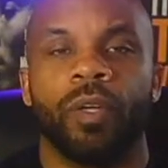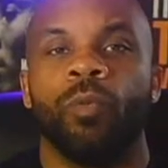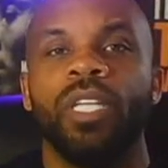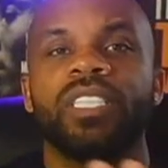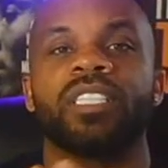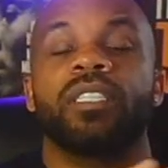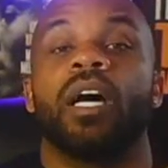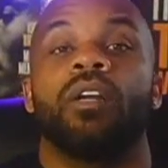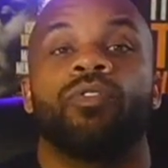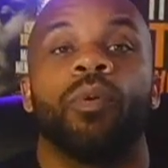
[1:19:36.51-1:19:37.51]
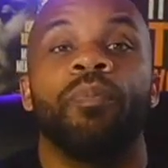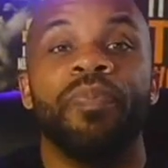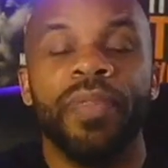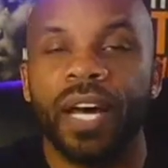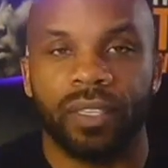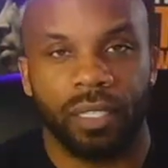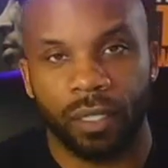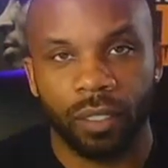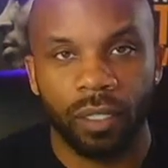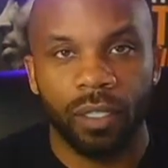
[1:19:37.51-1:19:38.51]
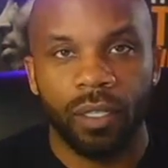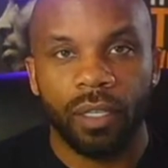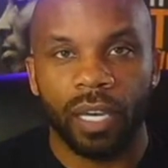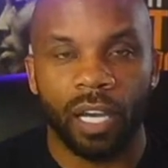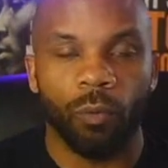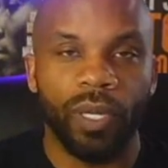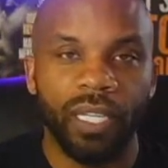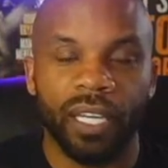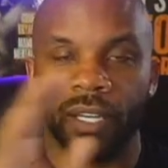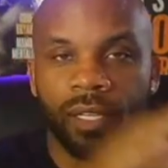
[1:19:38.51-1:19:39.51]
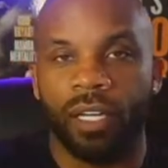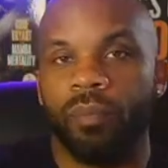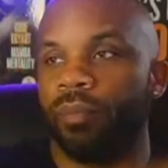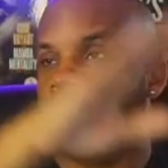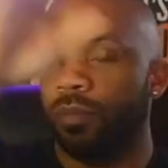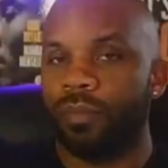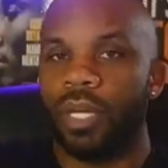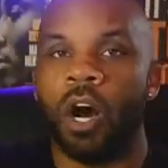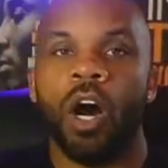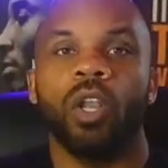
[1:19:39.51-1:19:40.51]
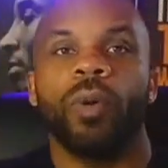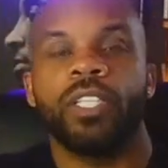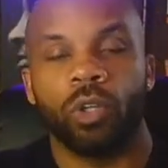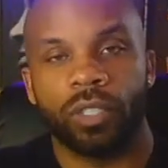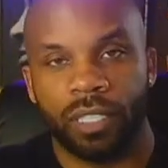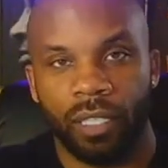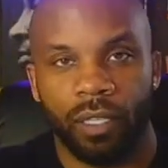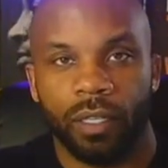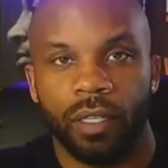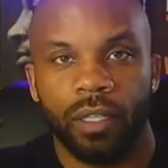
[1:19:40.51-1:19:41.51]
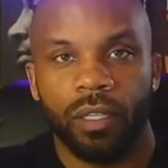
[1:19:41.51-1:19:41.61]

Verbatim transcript: We just started from nothing, and we end up all the way towards the end